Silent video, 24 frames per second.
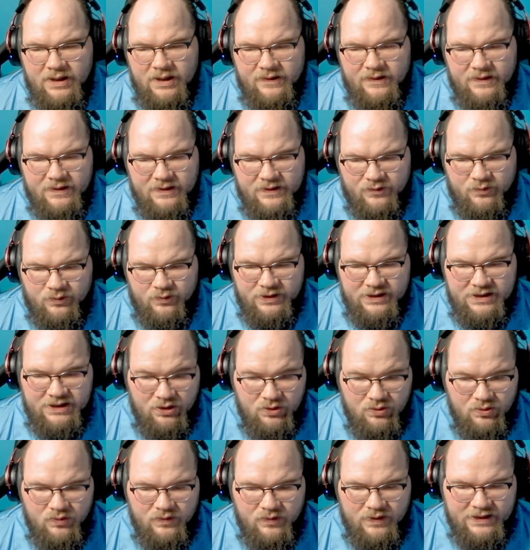the
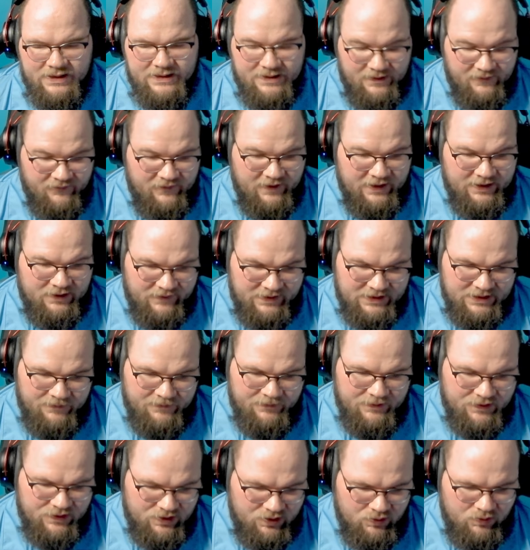3/2 that effectively
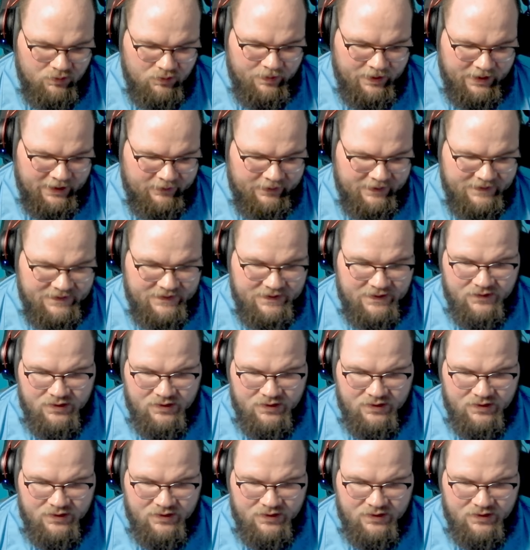summons 2 pirates.